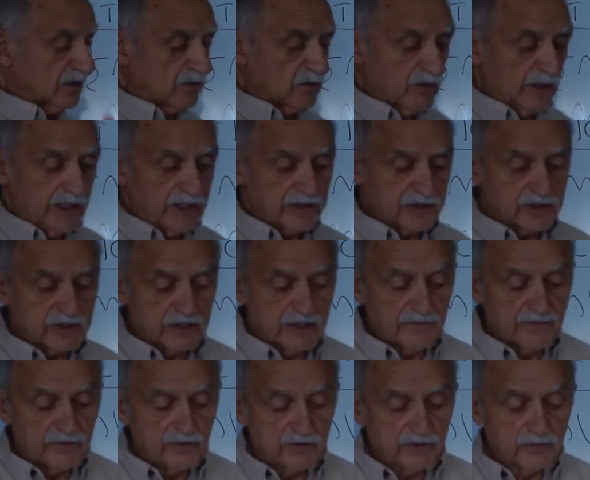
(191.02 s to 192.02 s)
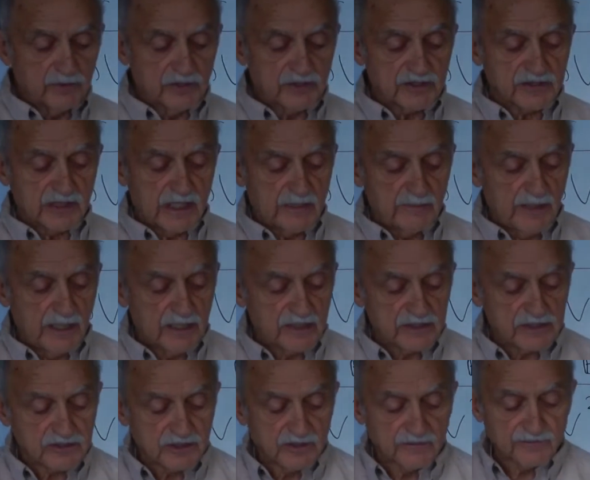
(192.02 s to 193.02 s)
equations giving you the same
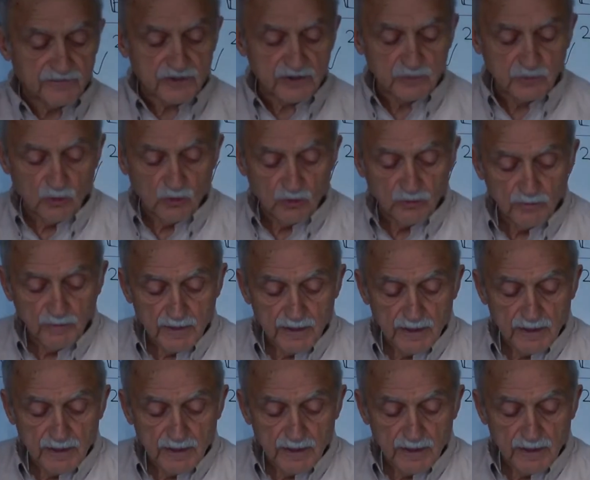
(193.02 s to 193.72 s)
answer for small